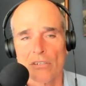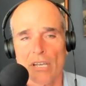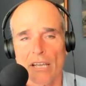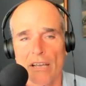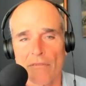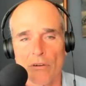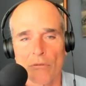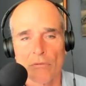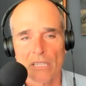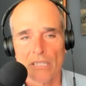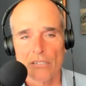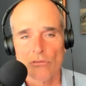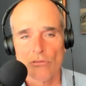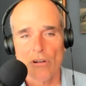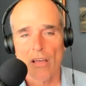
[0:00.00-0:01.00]
to ever
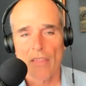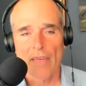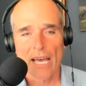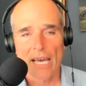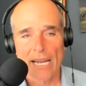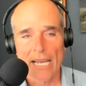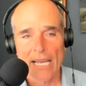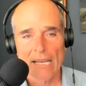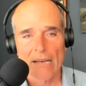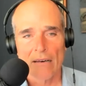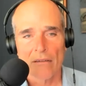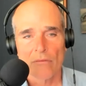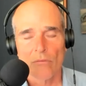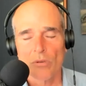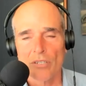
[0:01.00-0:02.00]
really draw that
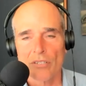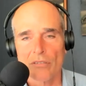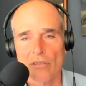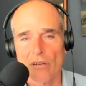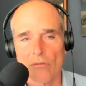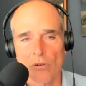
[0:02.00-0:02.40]
out was